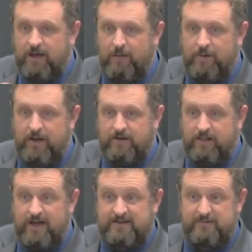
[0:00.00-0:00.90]
and we a
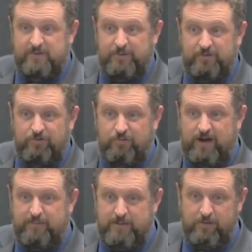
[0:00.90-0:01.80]
lot of times people just
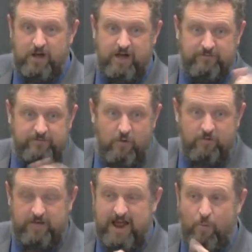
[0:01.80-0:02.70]
write people off
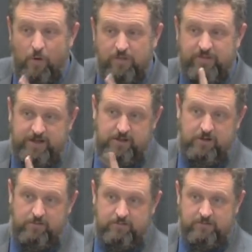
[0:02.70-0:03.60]
over that one thing
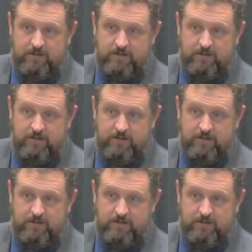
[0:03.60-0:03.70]
alone.